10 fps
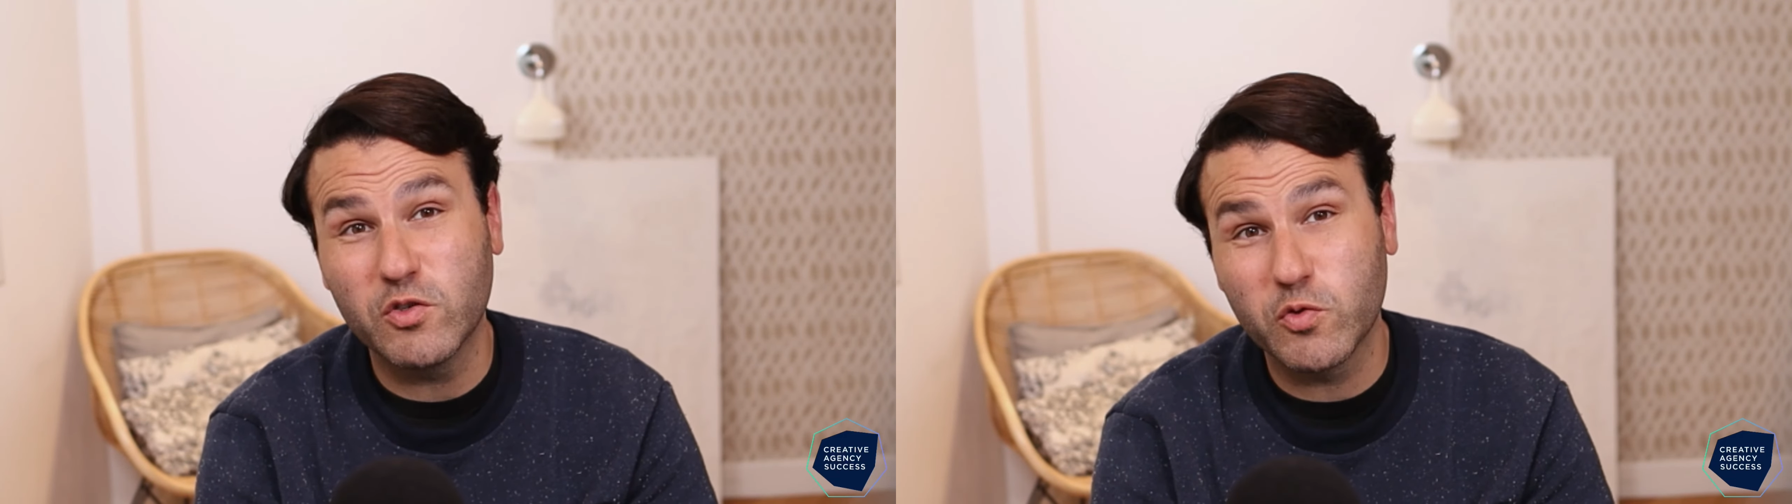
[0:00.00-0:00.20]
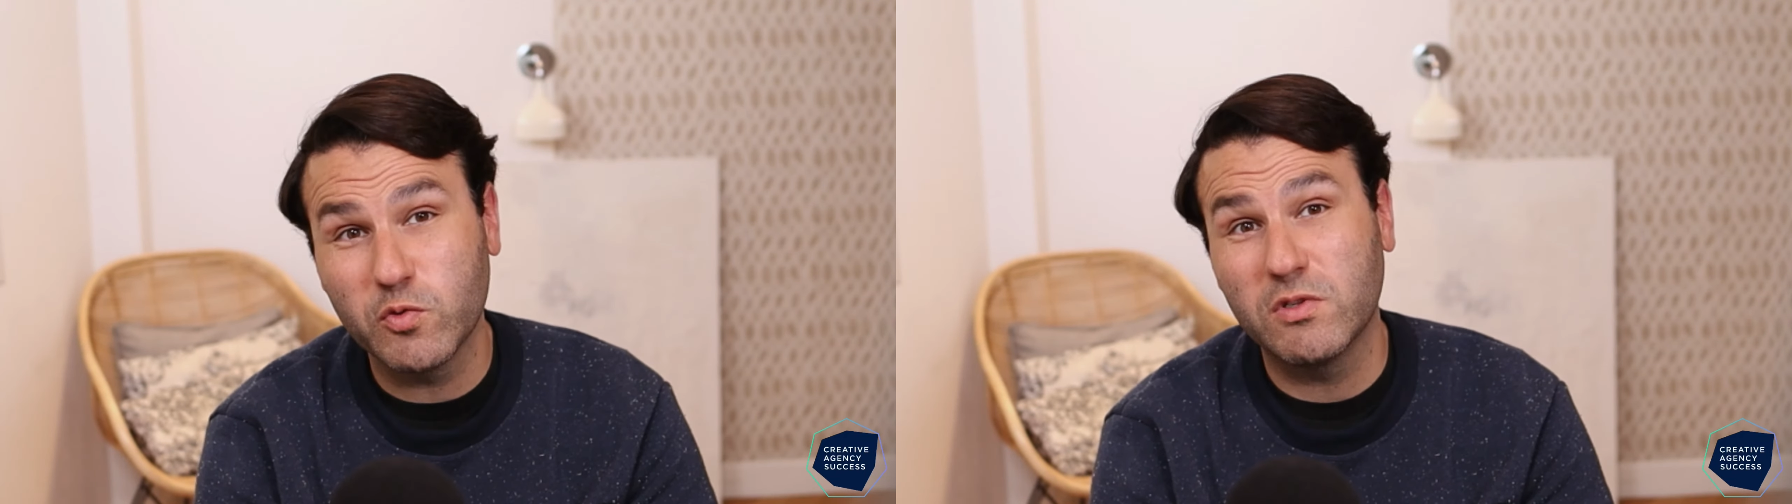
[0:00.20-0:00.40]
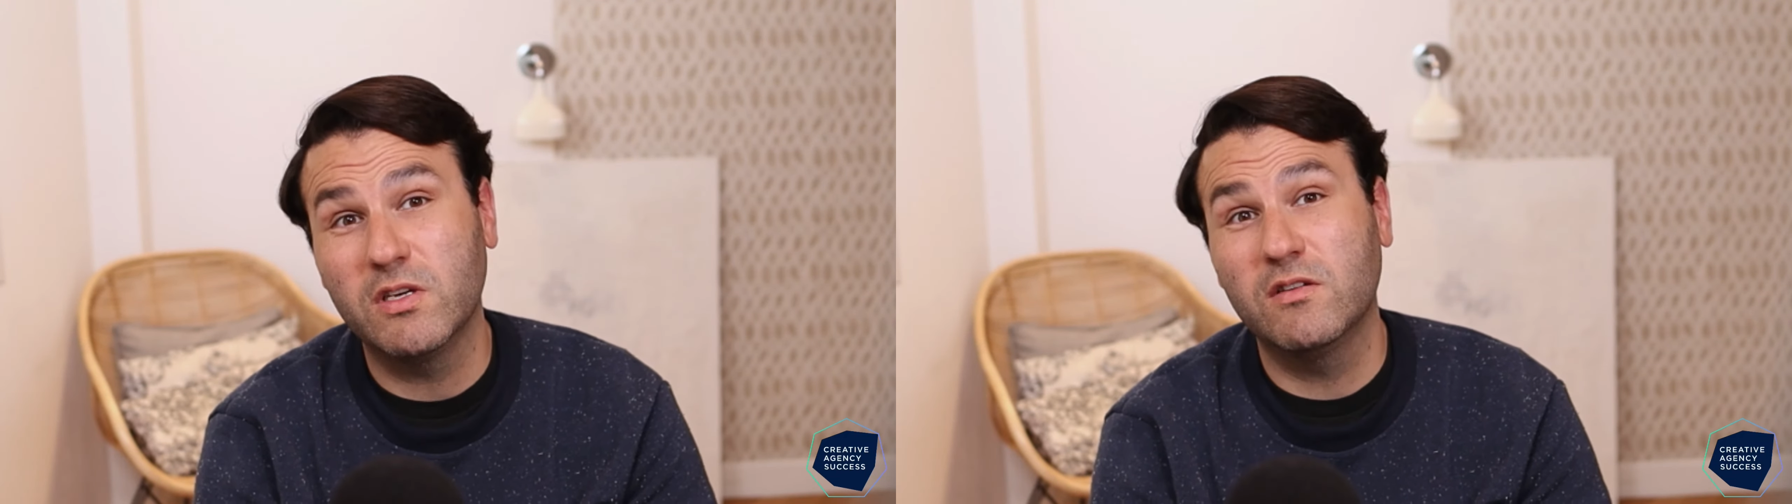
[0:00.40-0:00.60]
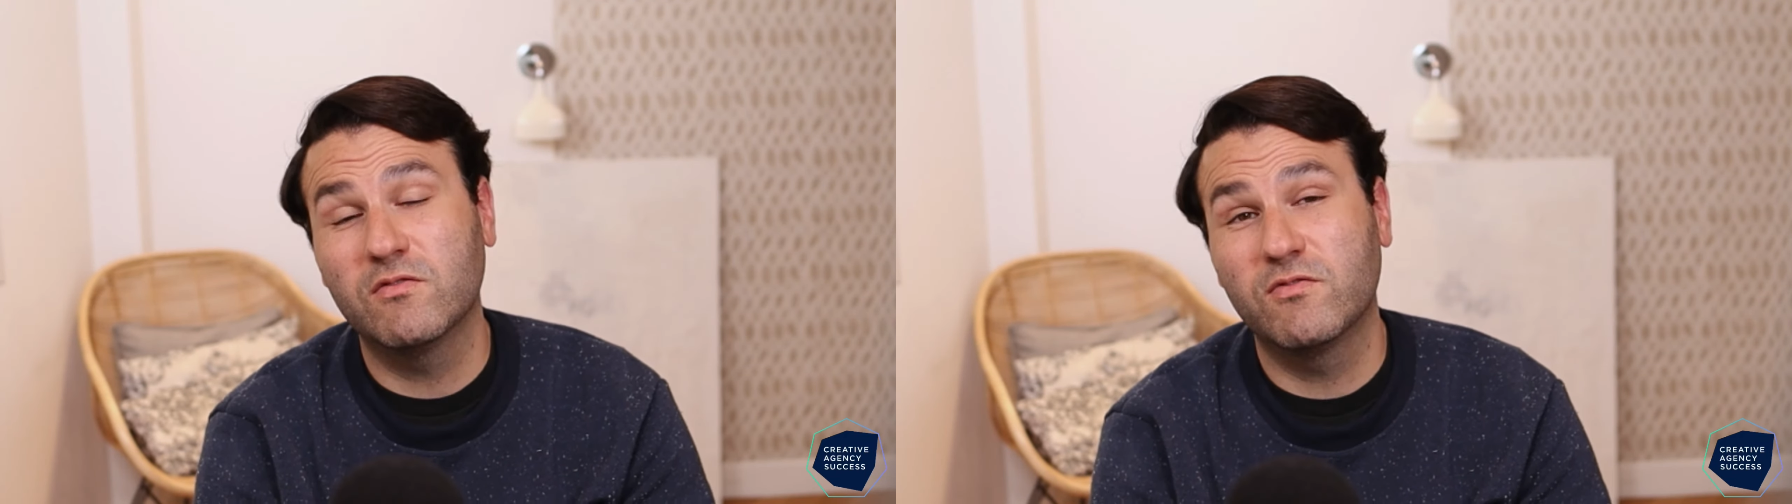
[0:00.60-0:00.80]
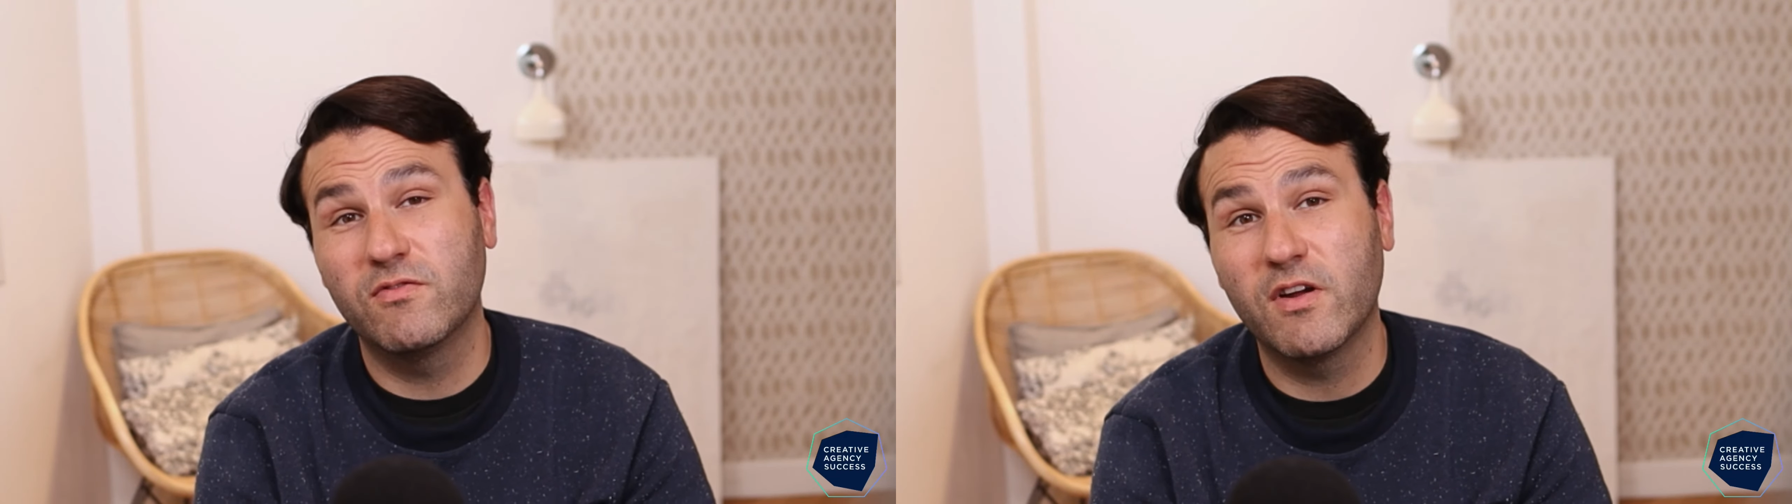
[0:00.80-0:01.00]

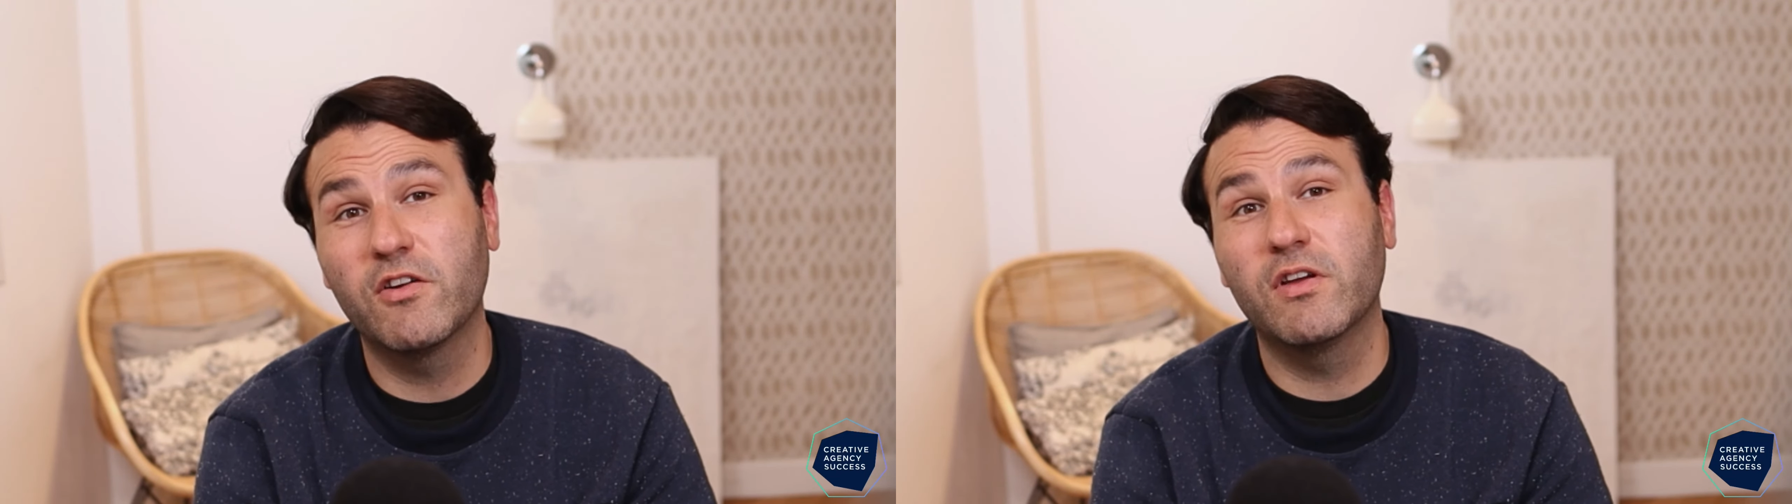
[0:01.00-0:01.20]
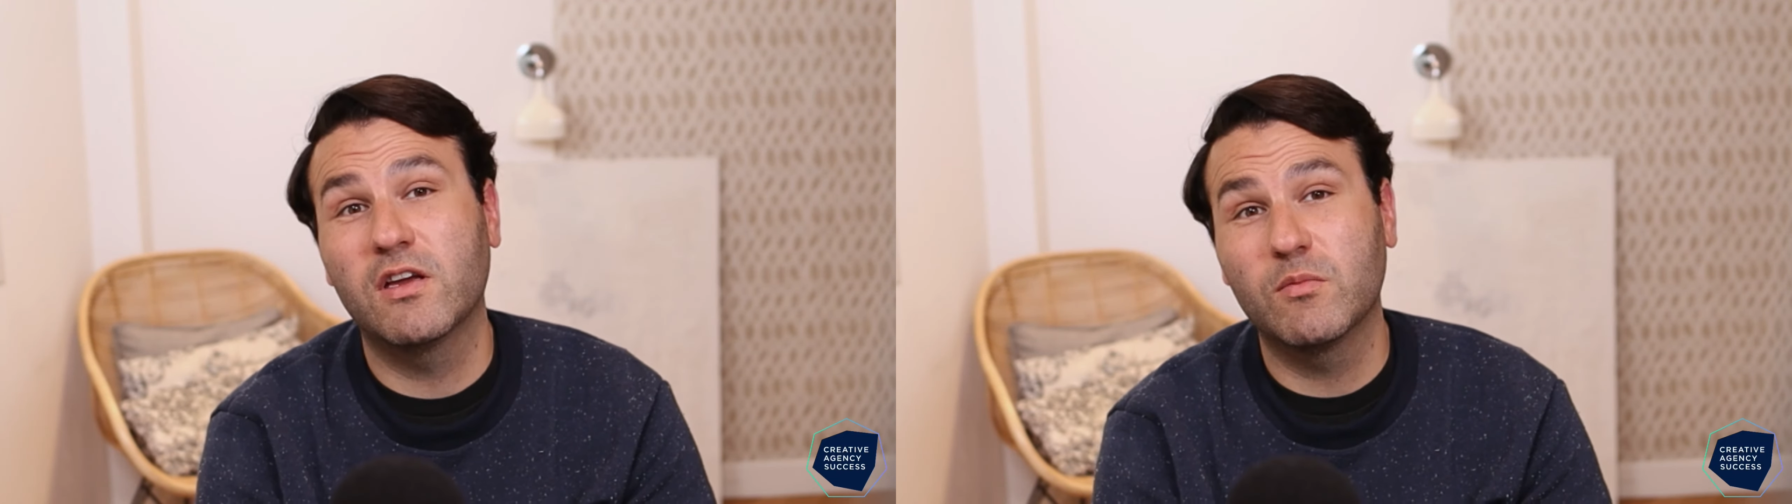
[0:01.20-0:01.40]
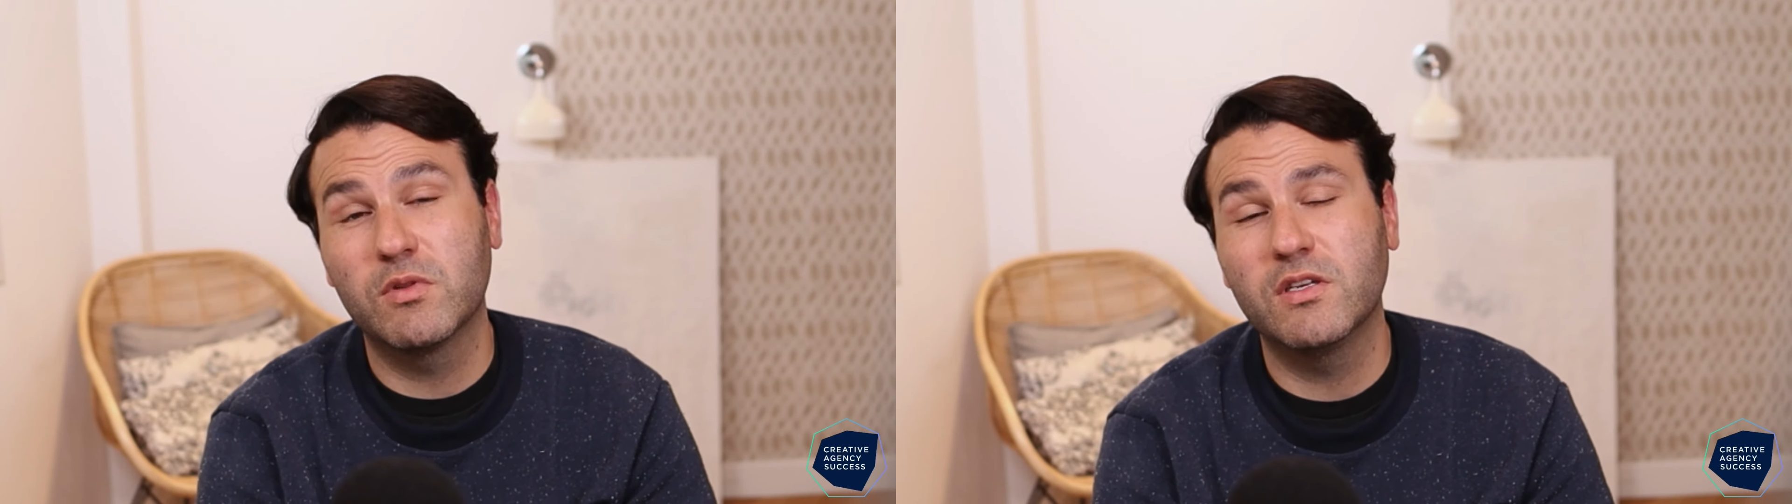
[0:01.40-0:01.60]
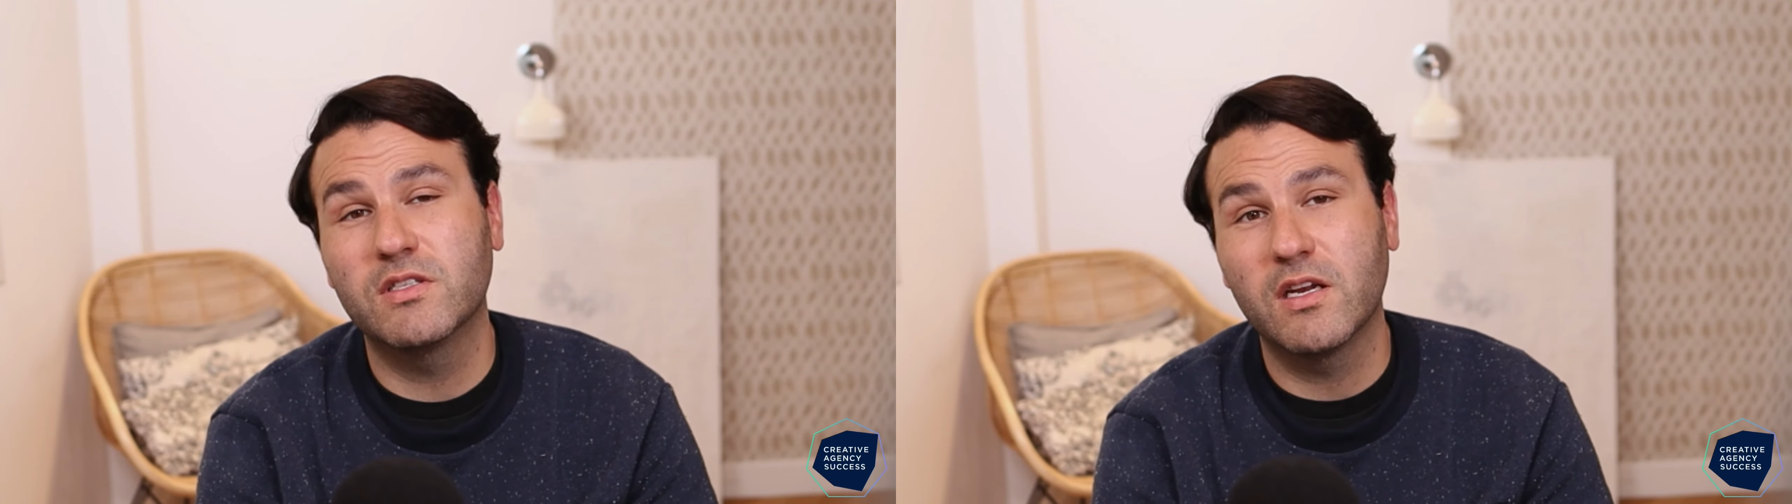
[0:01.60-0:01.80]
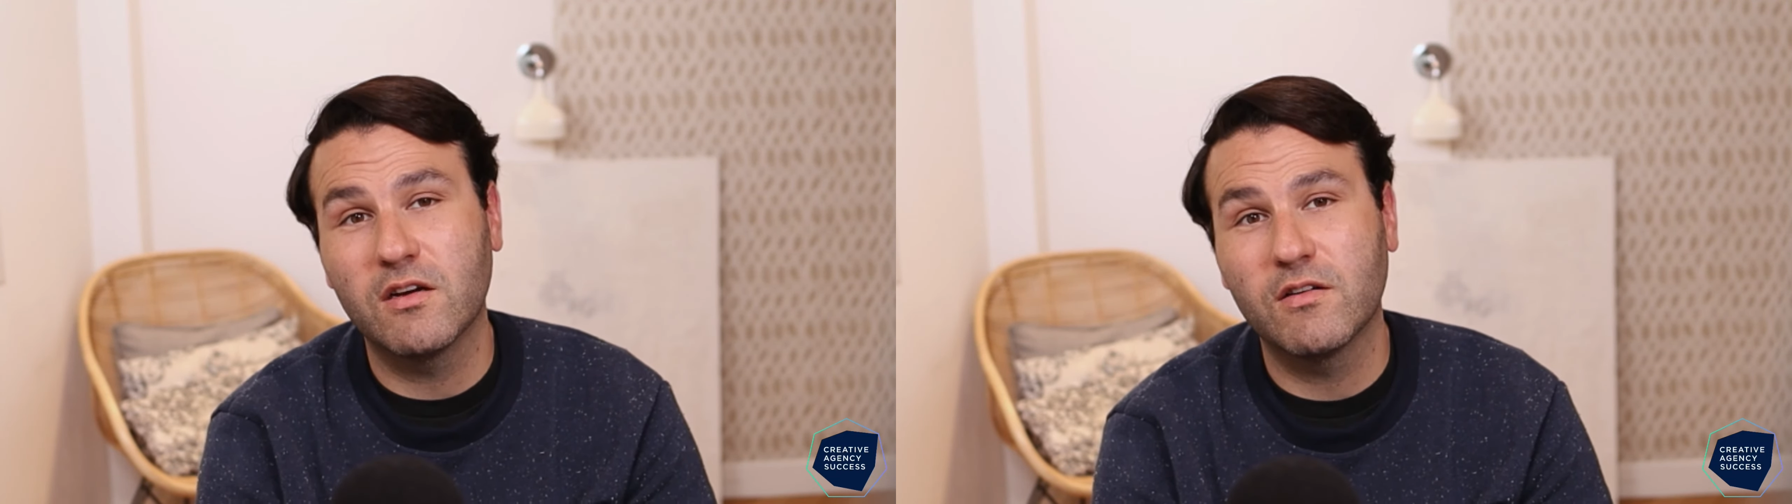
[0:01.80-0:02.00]
truly very
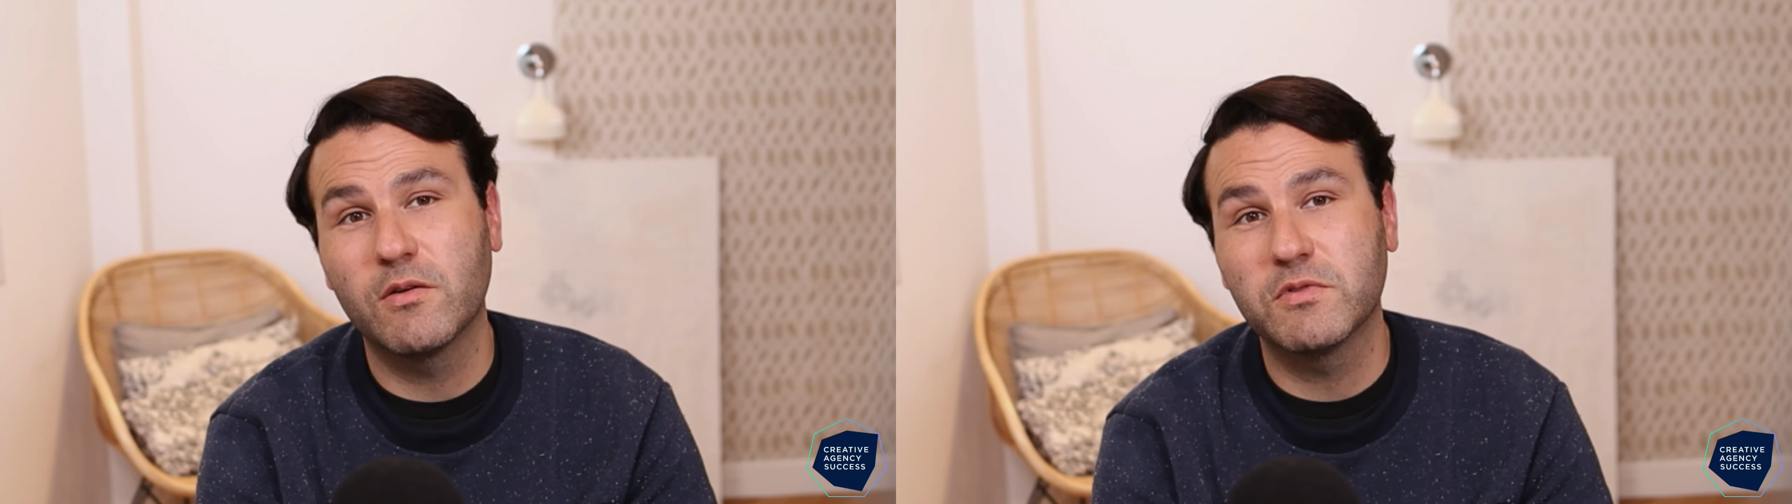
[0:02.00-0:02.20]
complete data.